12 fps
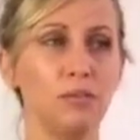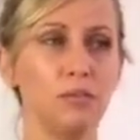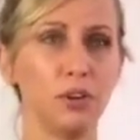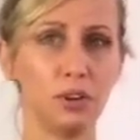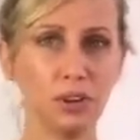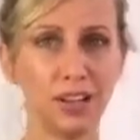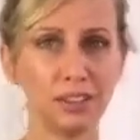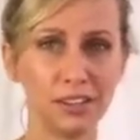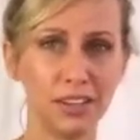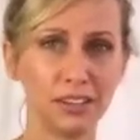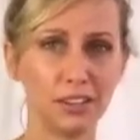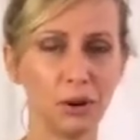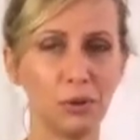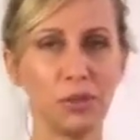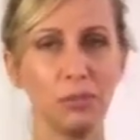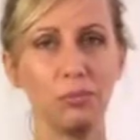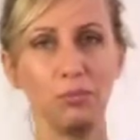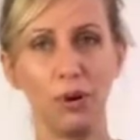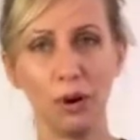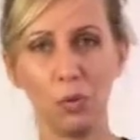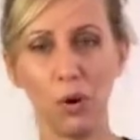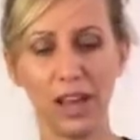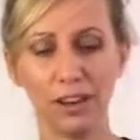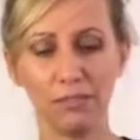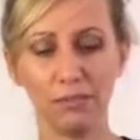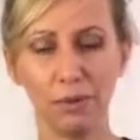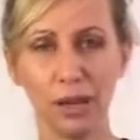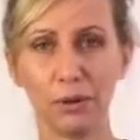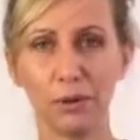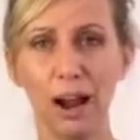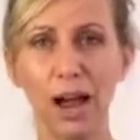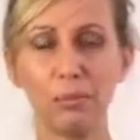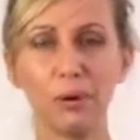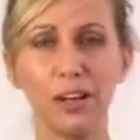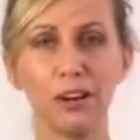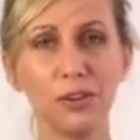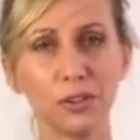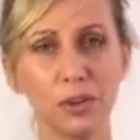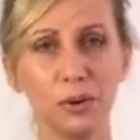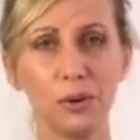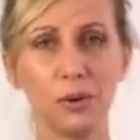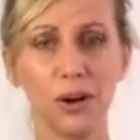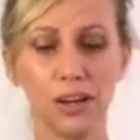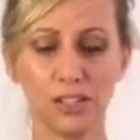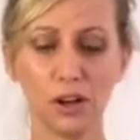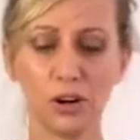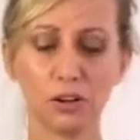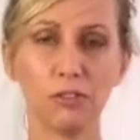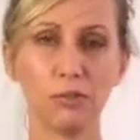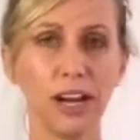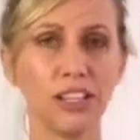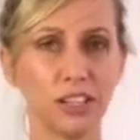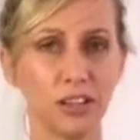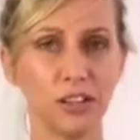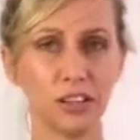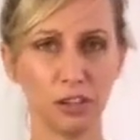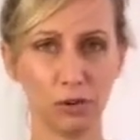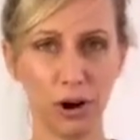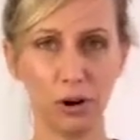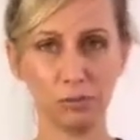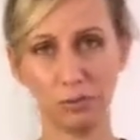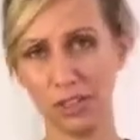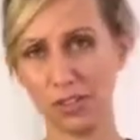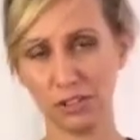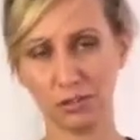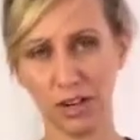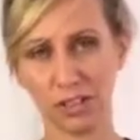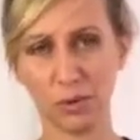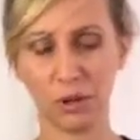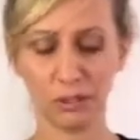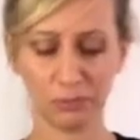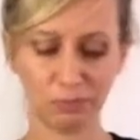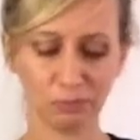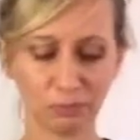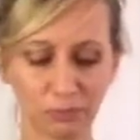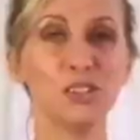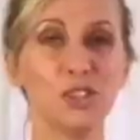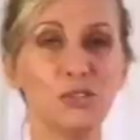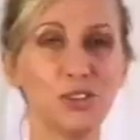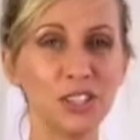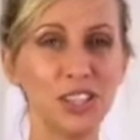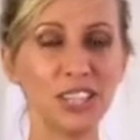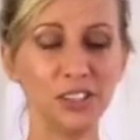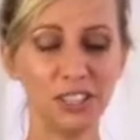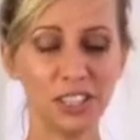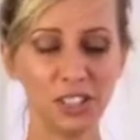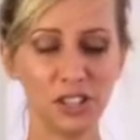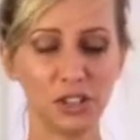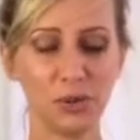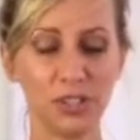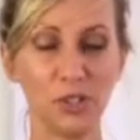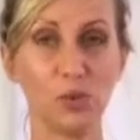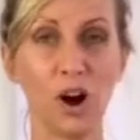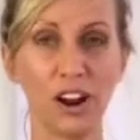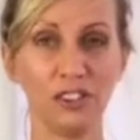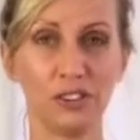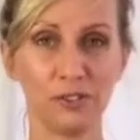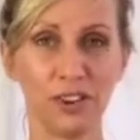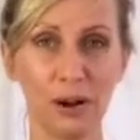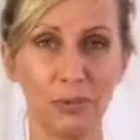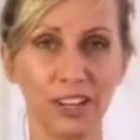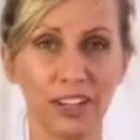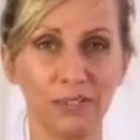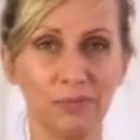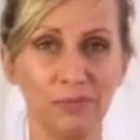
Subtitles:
you're not sitting there with a wet baby wrap, and also it's harder for bacteria to grow because it dries quick. So the first thing you'll need to do is wash your fabric.